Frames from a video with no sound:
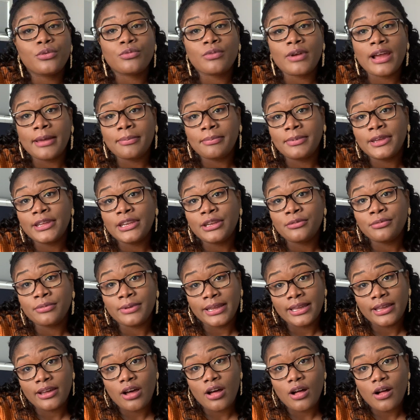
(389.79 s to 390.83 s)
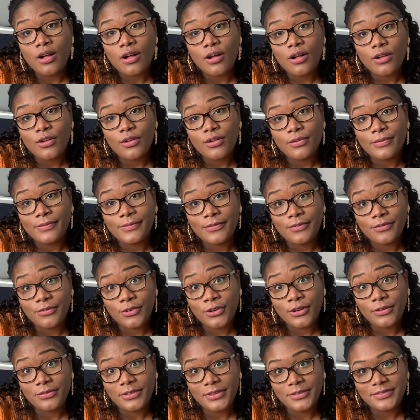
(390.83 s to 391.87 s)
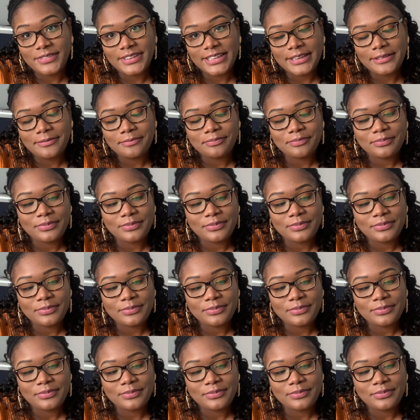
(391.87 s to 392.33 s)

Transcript: Rapid Recall 450.